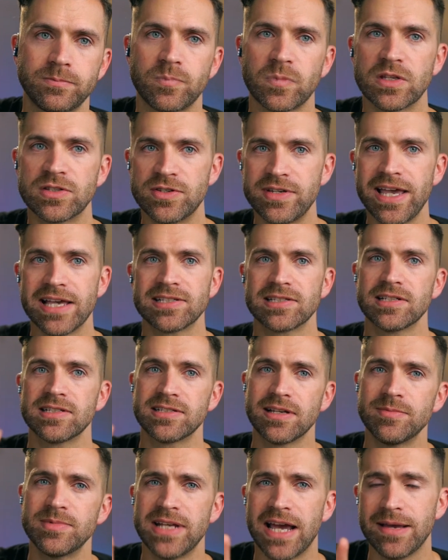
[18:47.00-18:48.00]
So yes,
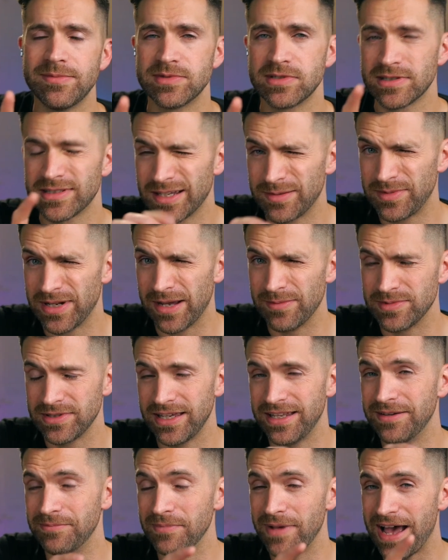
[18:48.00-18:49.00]
sometimes,
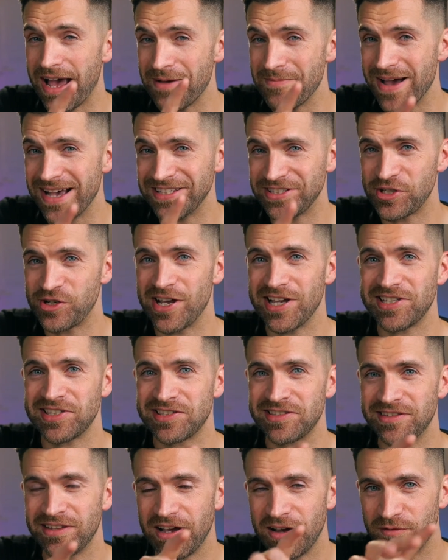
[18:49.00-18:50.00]
and I might suggest
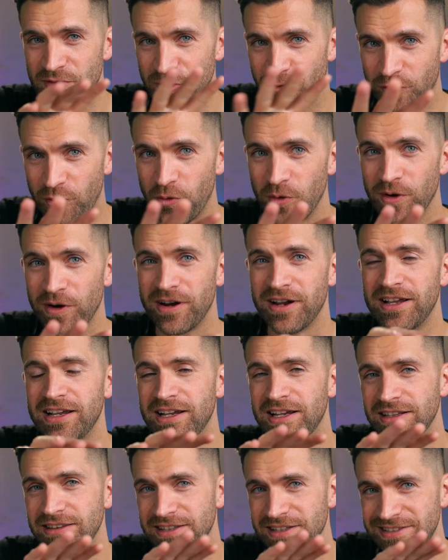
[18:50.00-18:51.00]
of the 4,
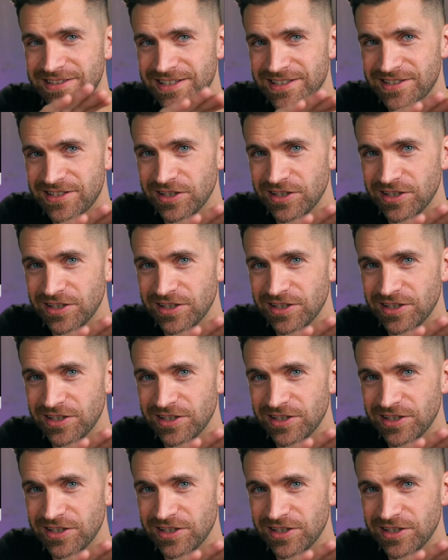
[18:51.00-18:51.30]
this